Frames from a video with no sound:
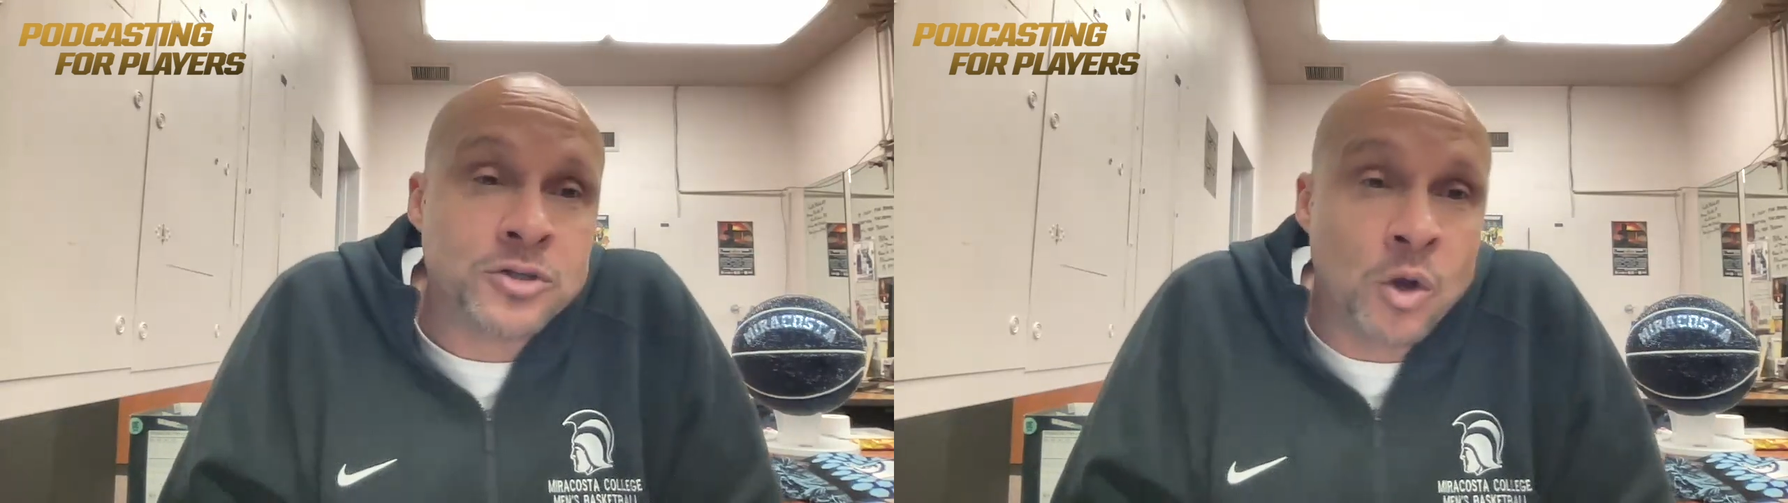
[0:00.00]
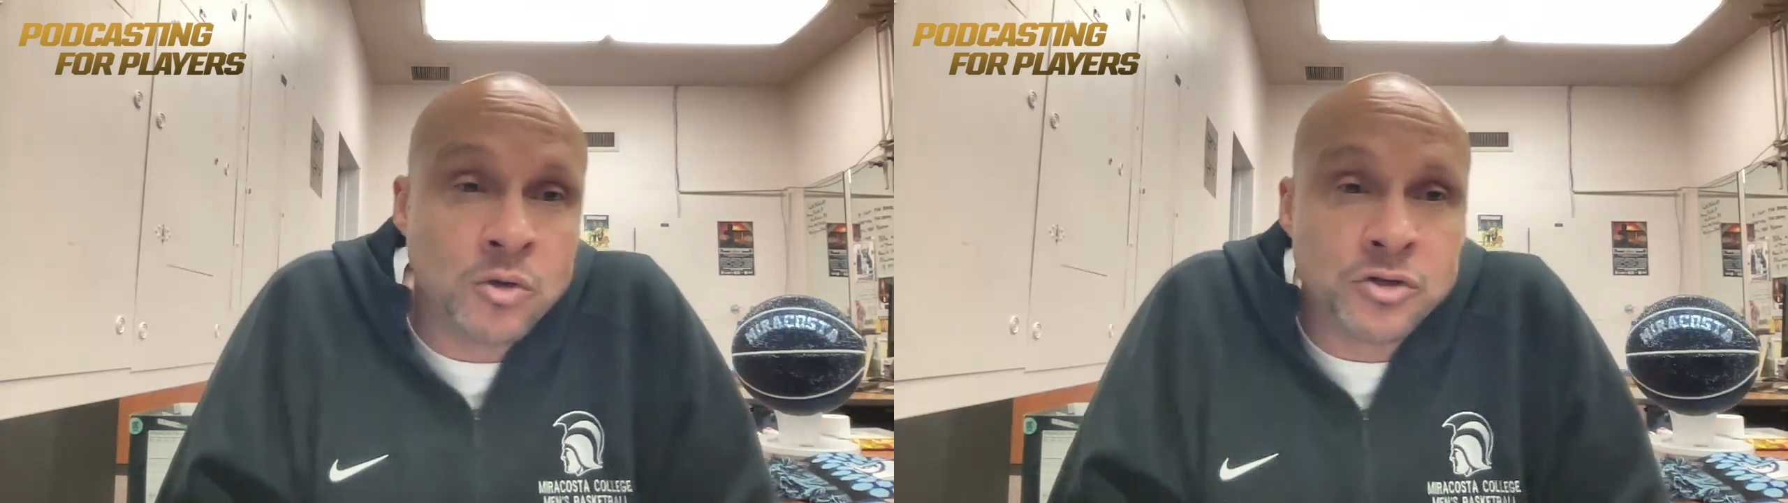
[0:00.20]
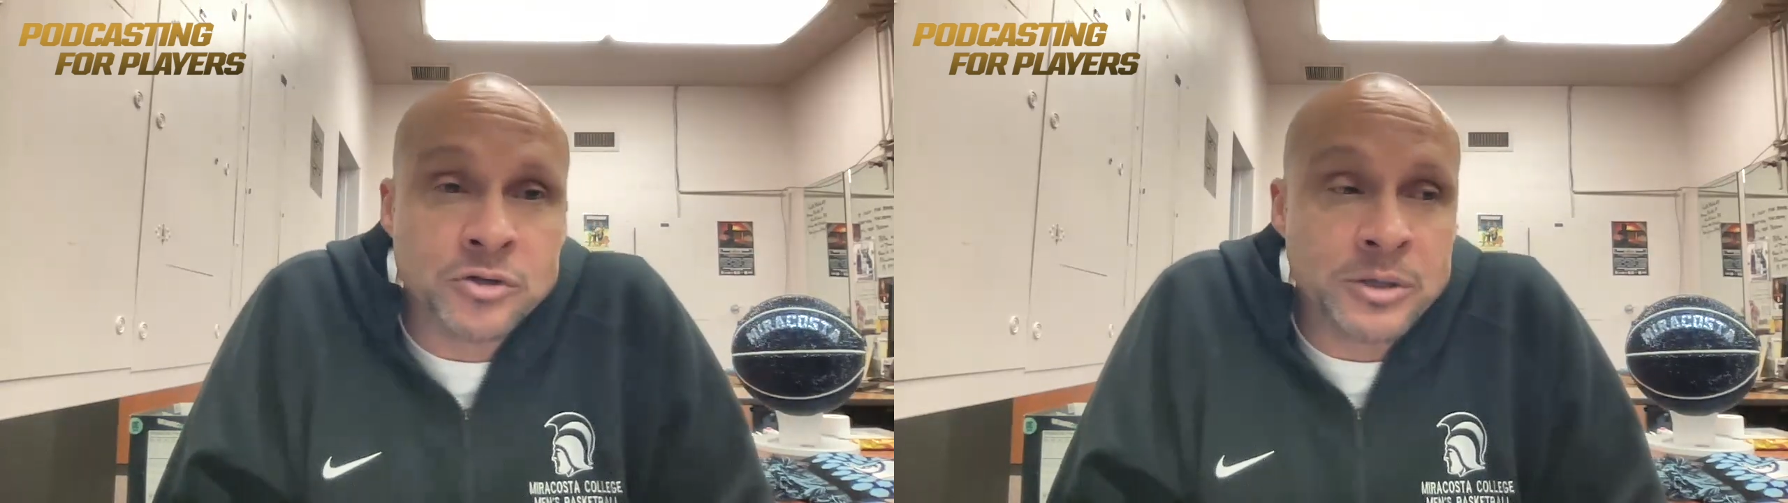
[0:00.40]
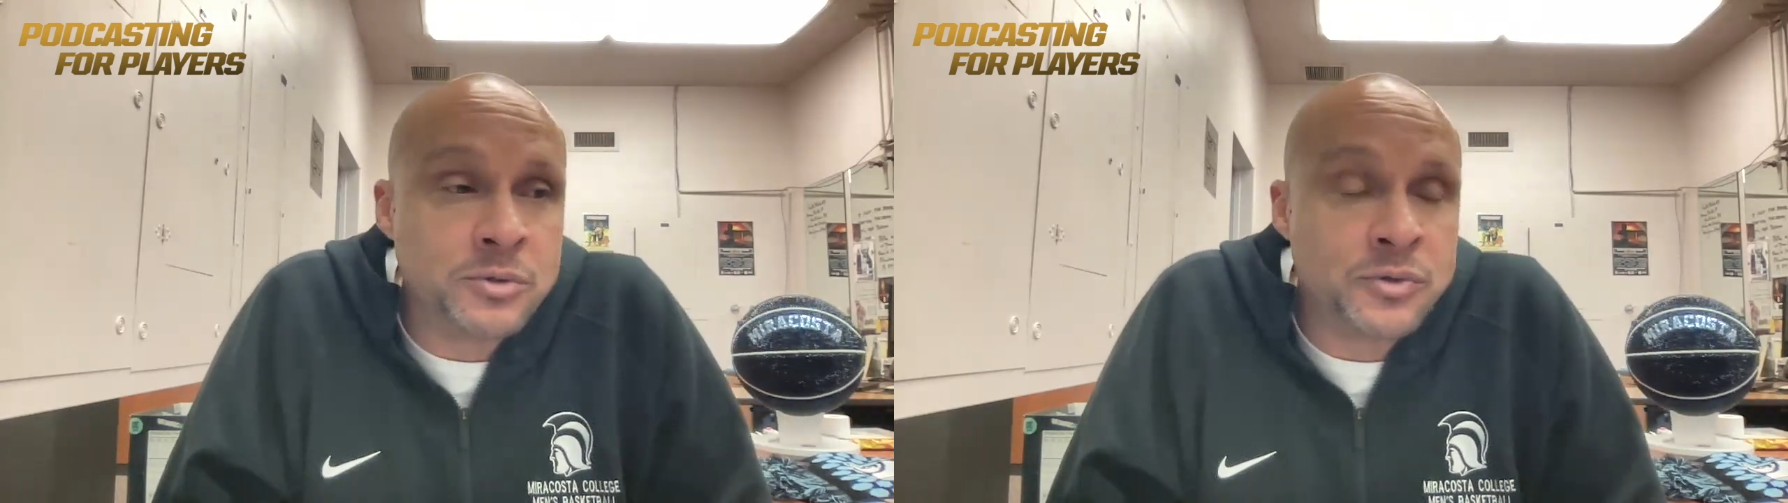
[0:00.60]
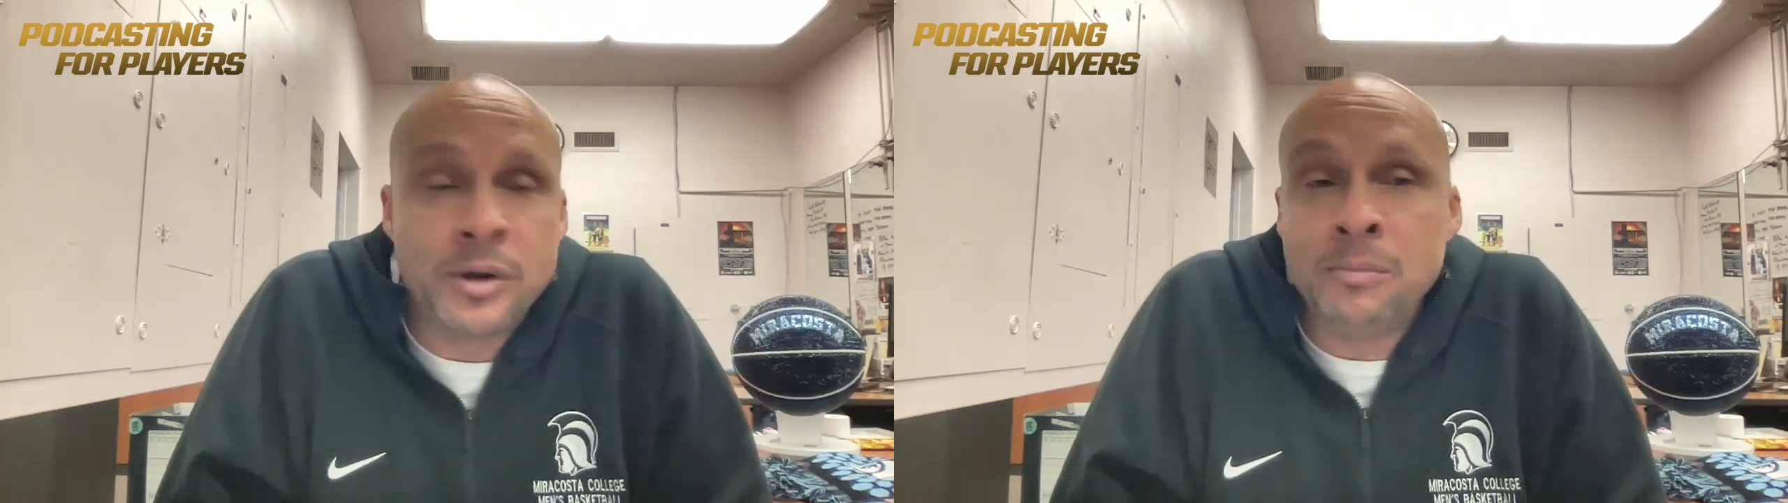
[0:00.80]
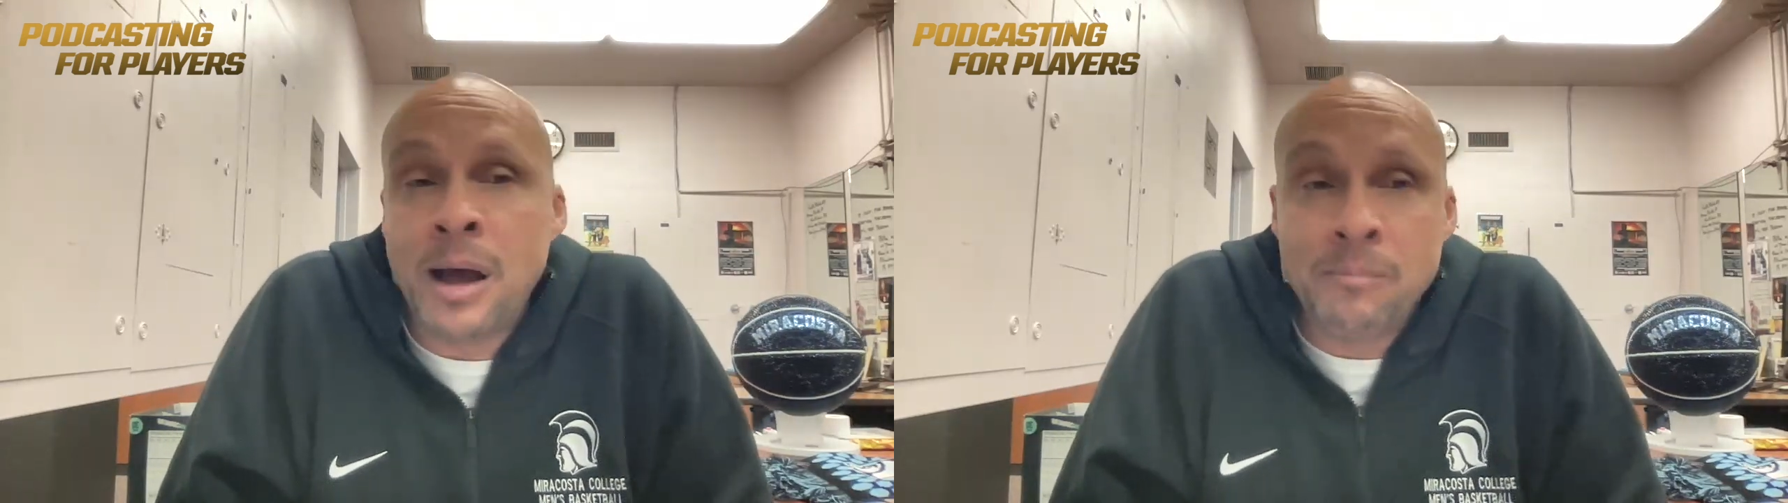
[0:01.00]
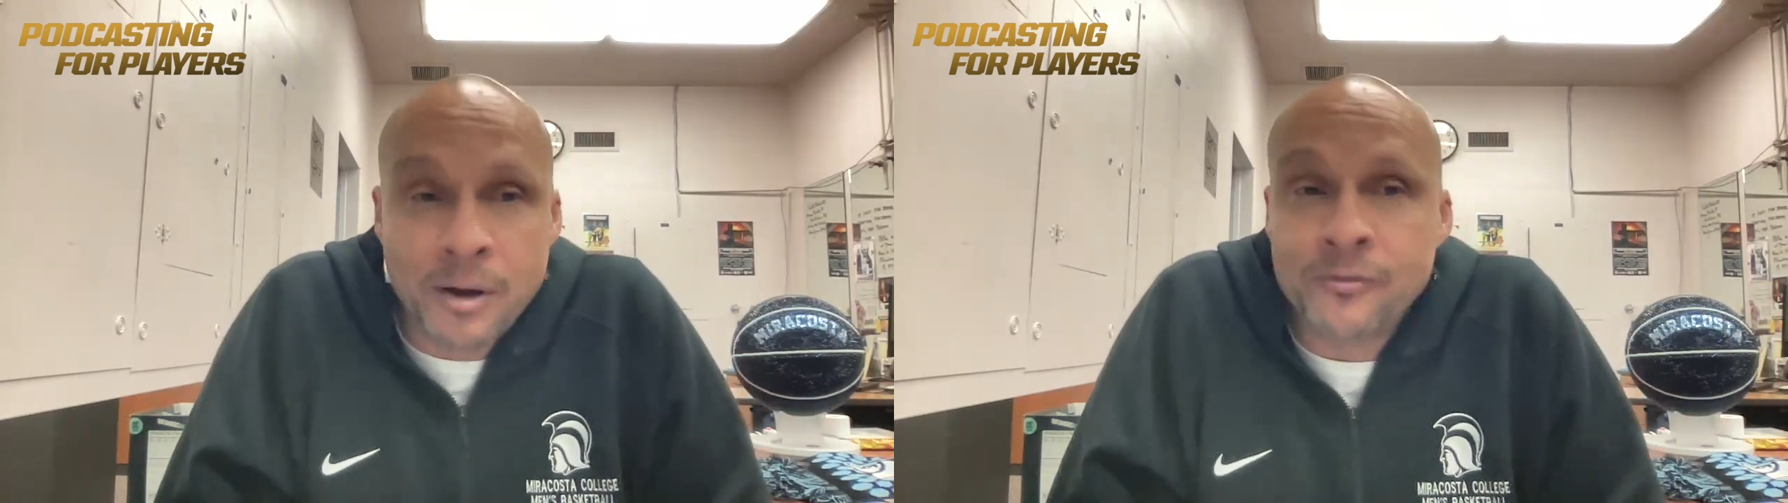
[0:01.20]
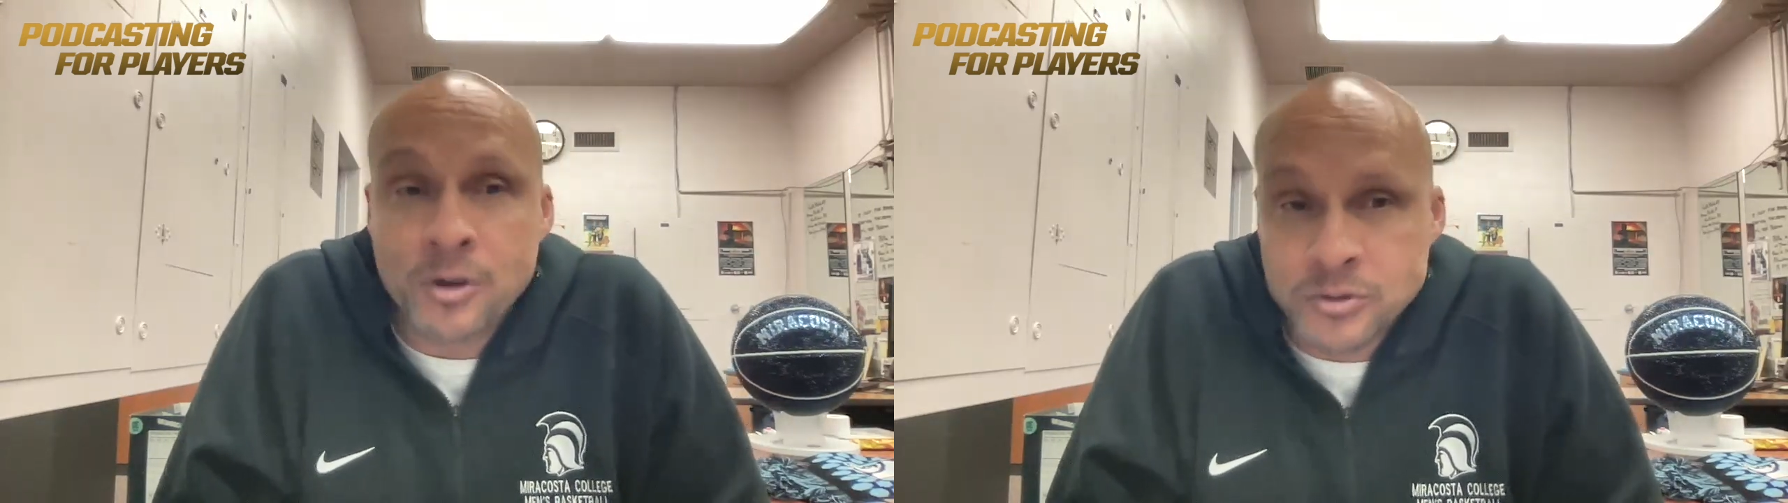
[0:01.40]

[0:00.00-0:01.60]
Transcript: soldiers it was written by a buffalo